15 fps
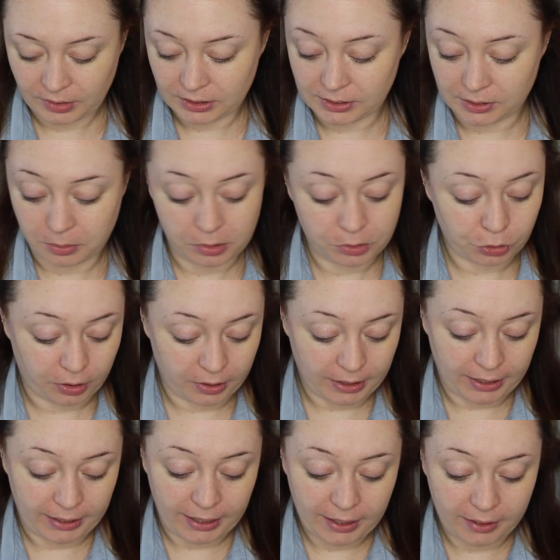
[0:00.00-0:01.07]
So I'll try
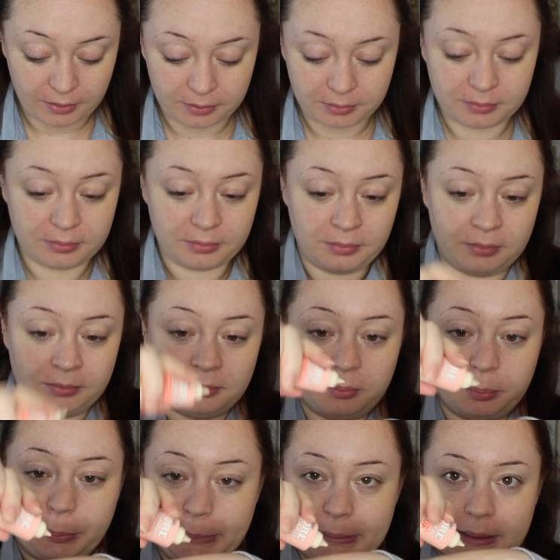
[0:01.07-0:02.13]
that again.
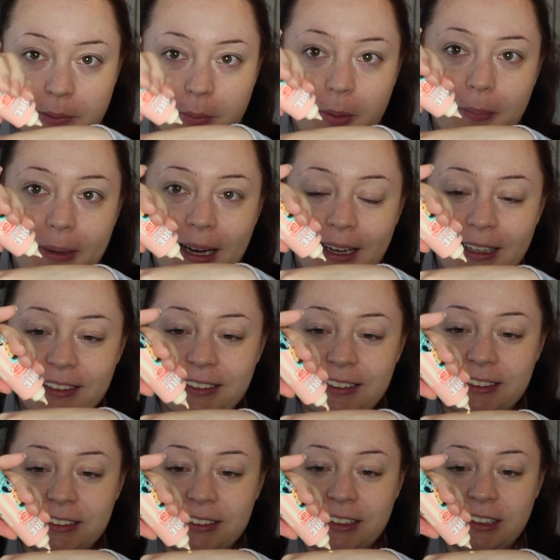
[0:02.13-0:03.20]
Put some on my
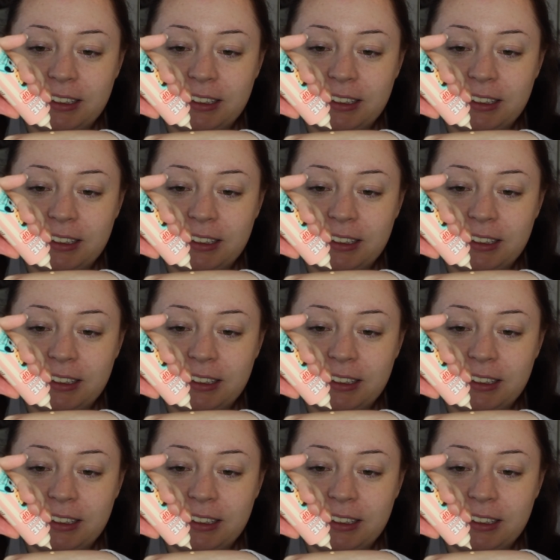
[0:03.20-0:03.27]
hand.